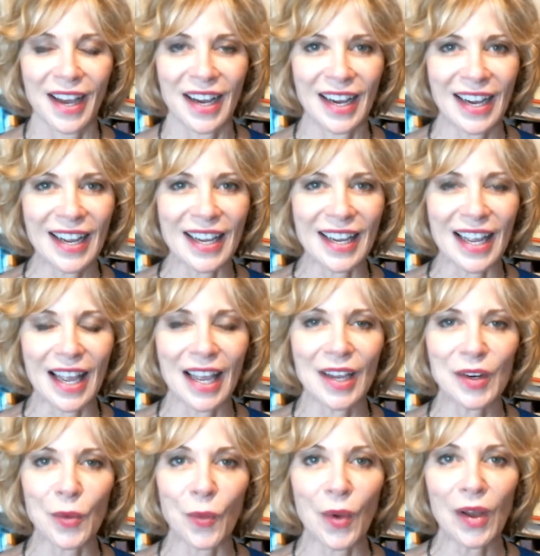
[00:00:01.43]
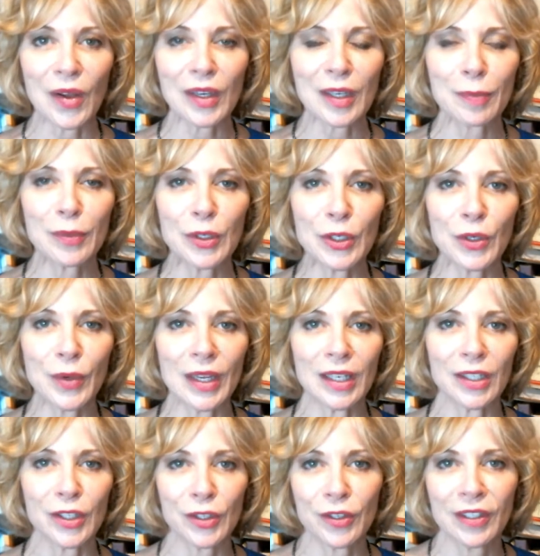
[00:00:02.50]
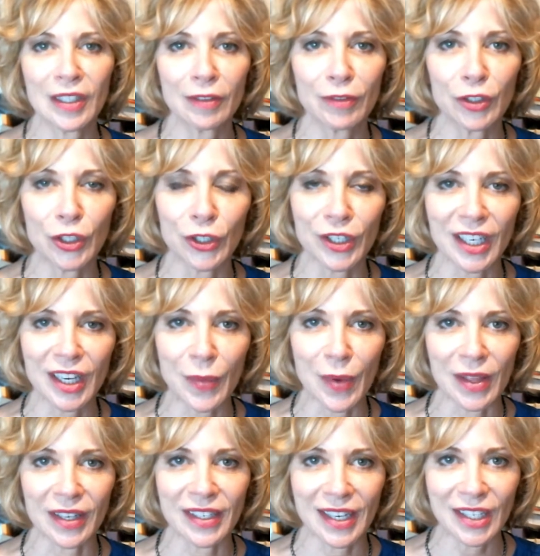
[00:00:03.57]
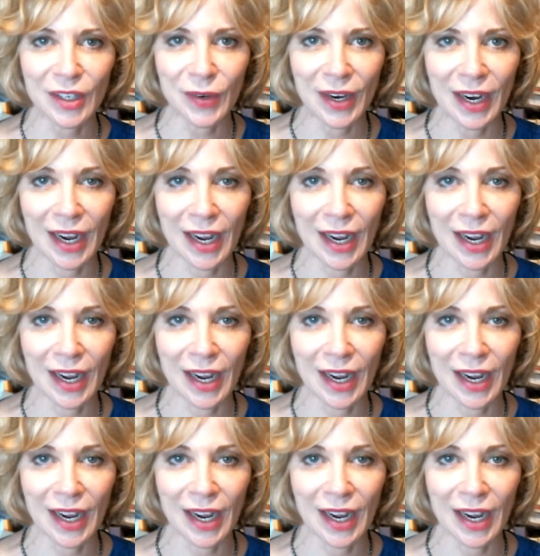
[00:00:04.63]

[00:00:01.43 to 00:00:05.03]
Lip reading: Hi, and welcome to Intuitive Journey with Desiree.